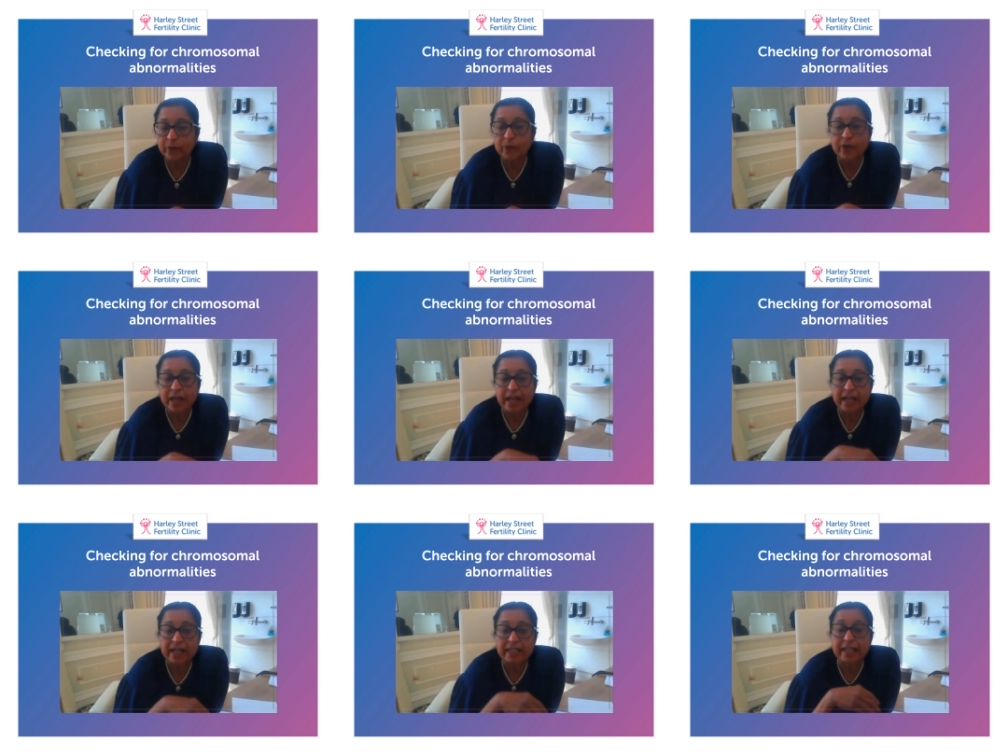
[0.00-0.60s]

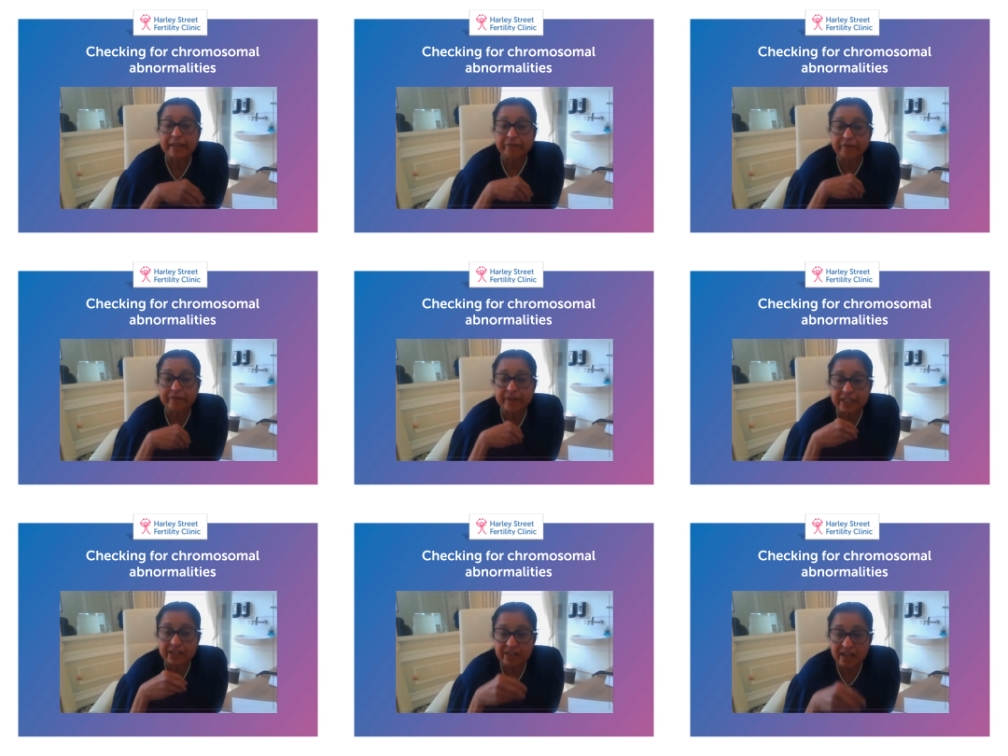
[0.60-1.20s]
And if we
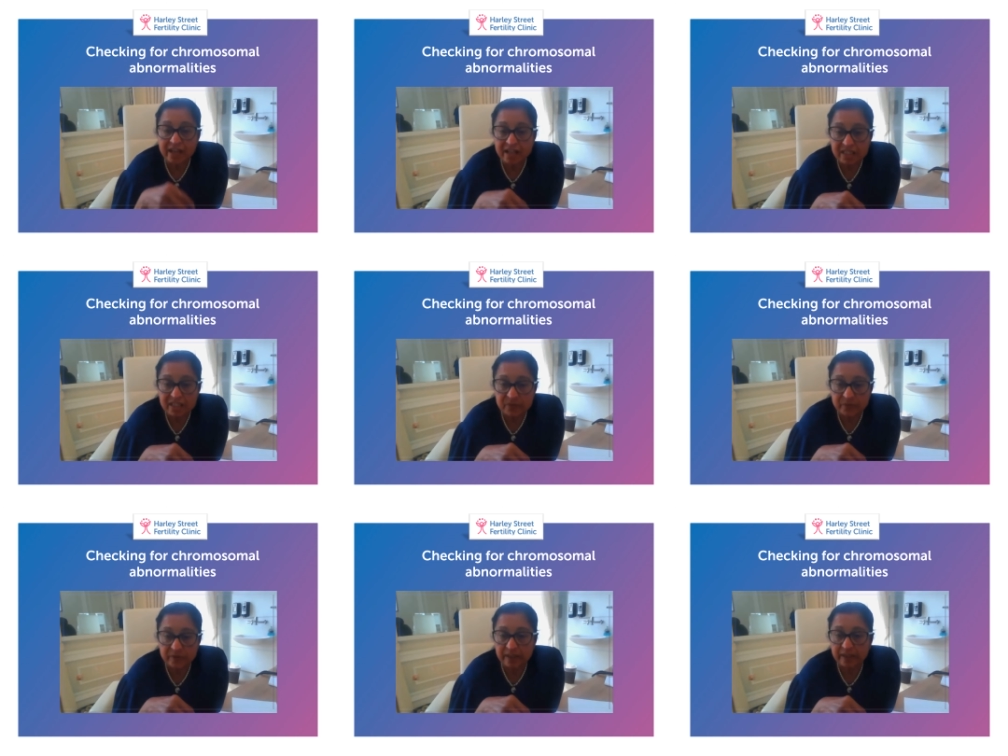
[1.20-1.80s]

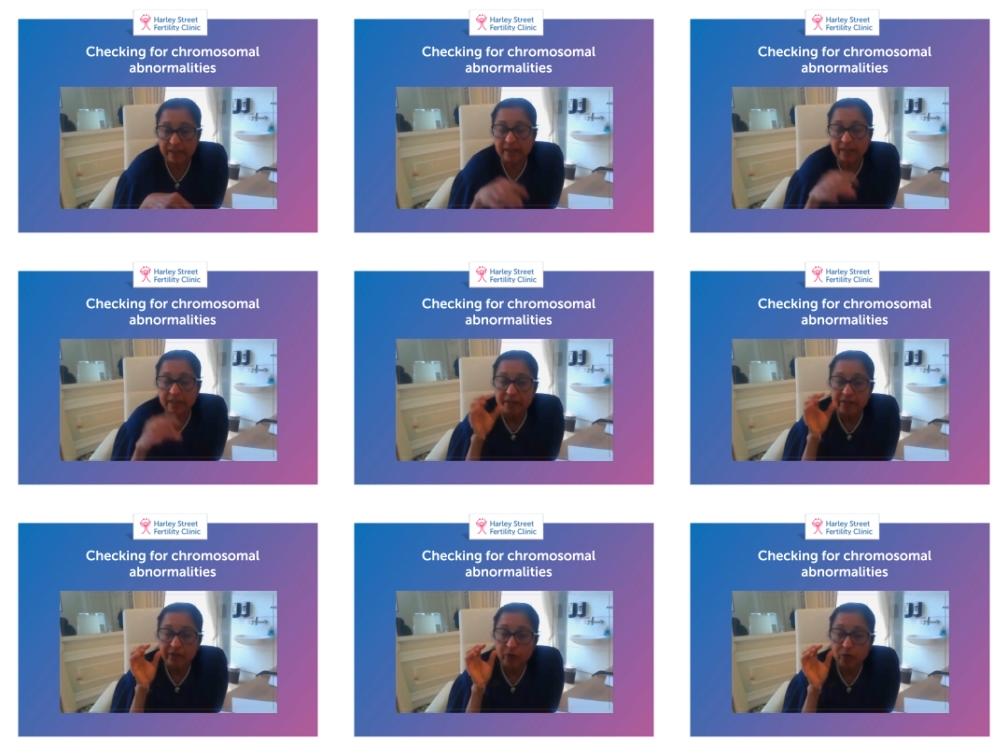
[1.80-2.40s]
transfer
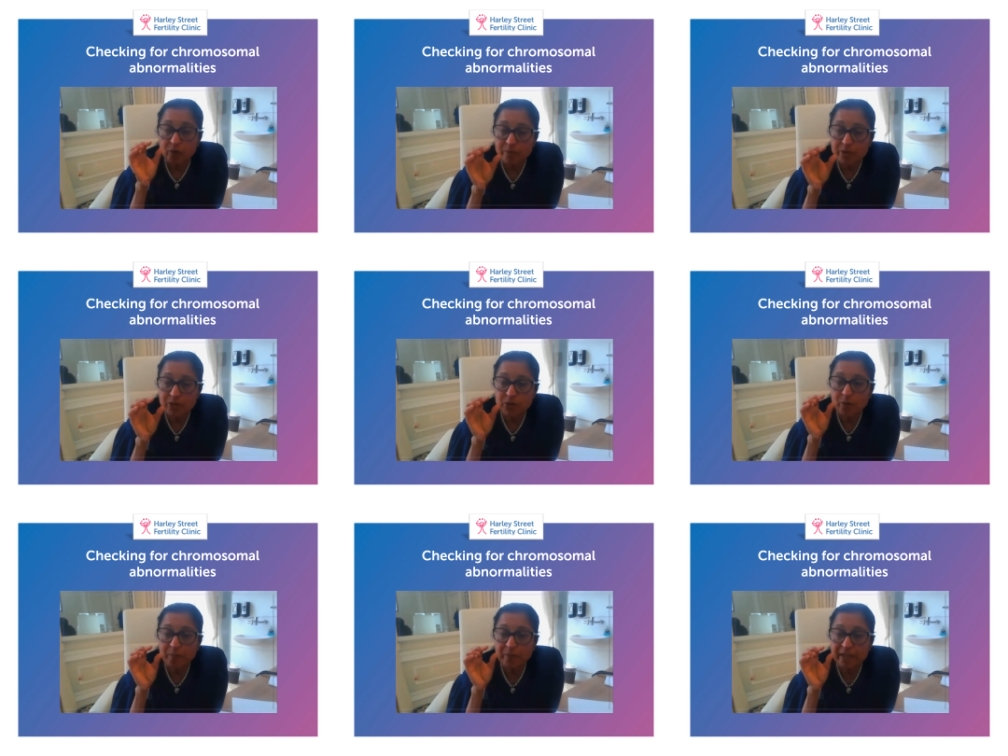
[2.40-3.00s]

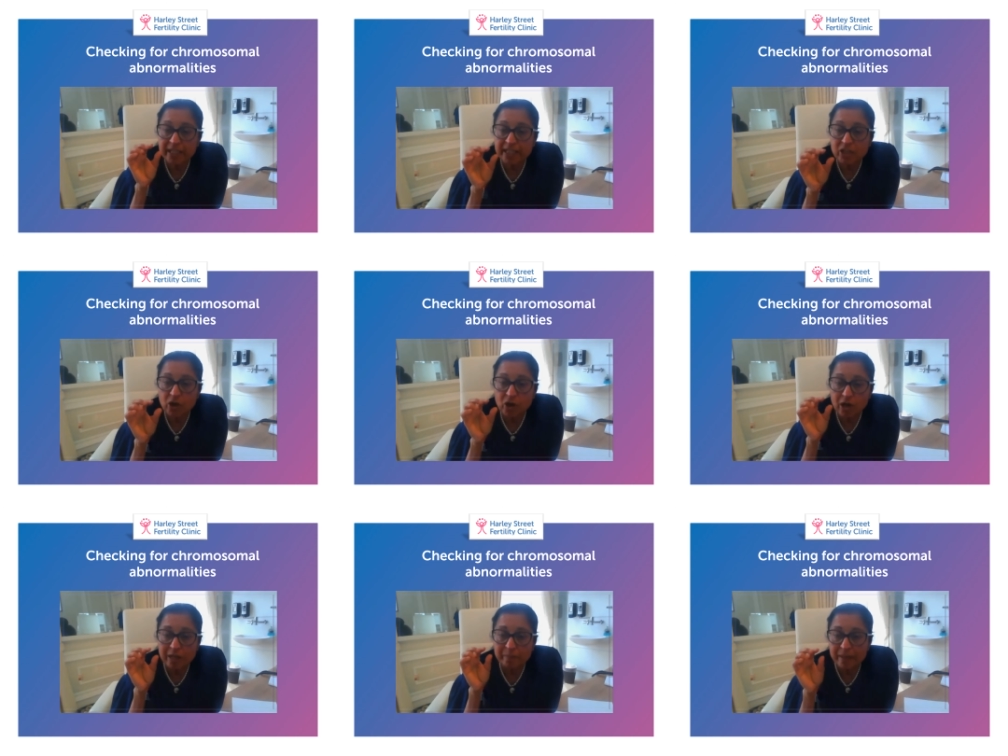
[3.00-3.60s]
chromosomally
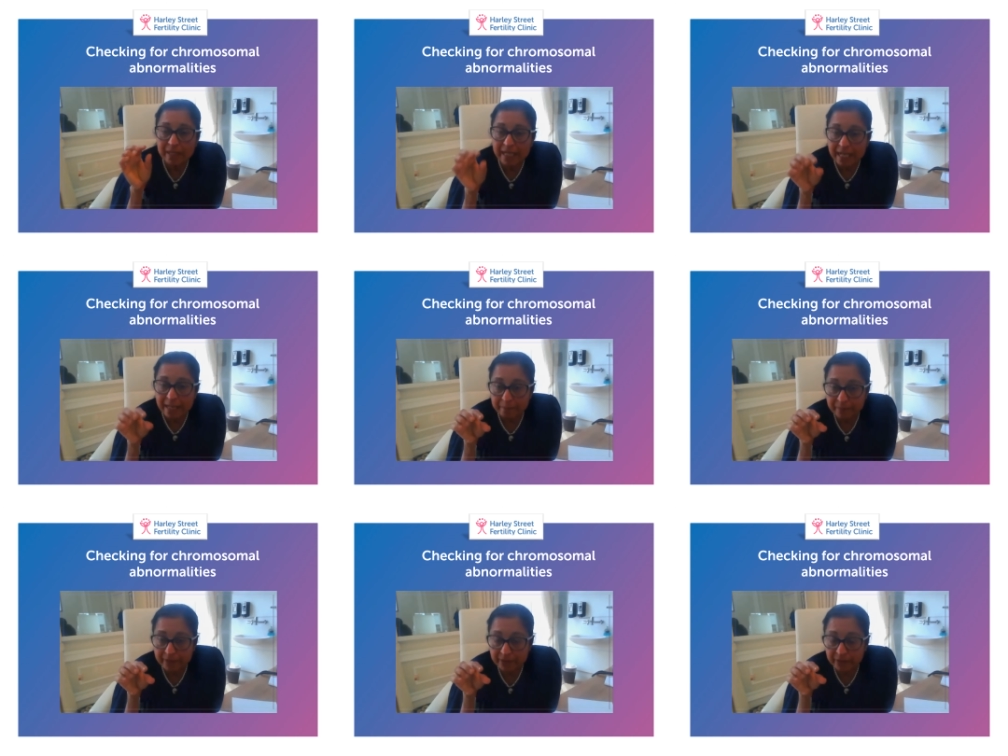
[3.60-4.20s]
normal
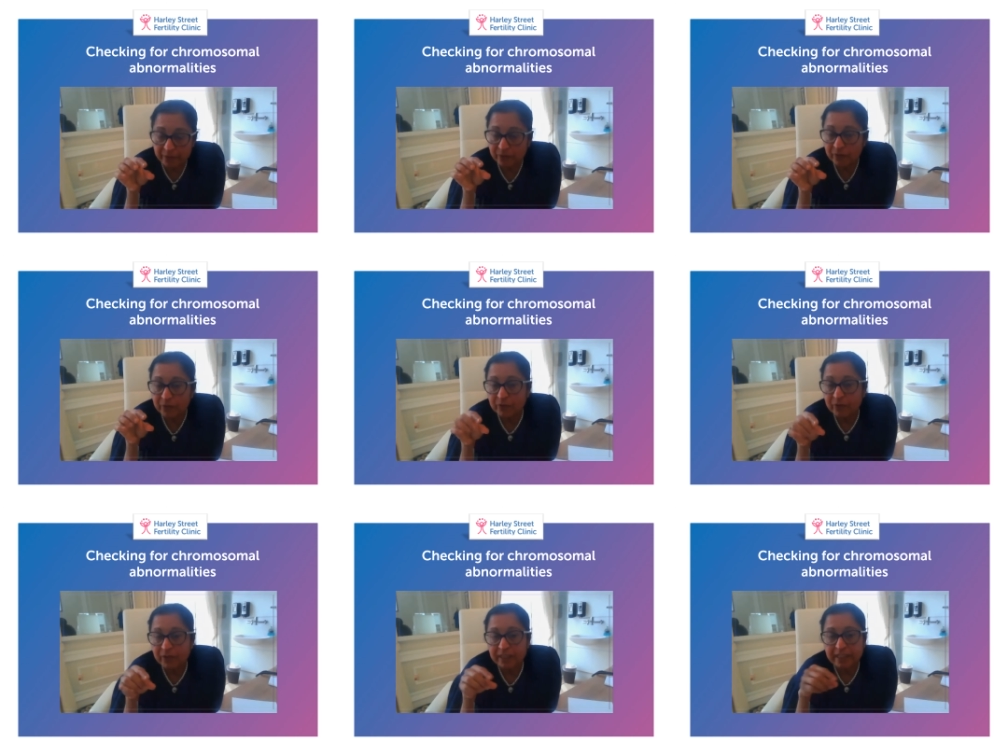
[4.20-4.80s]
embryo,
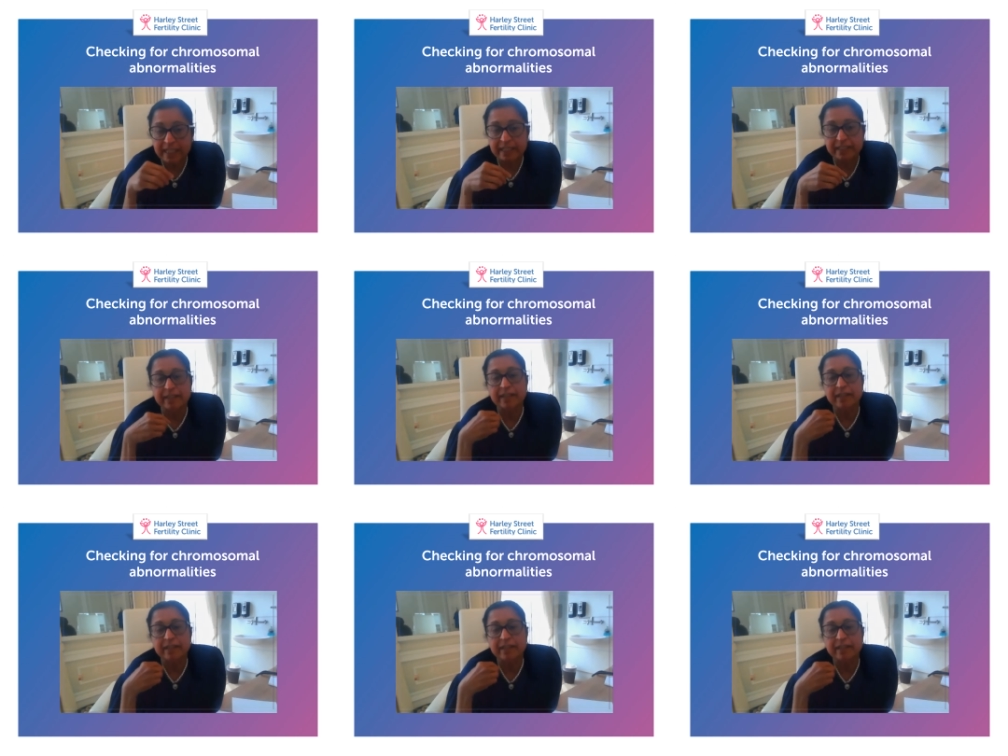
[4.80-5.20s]
then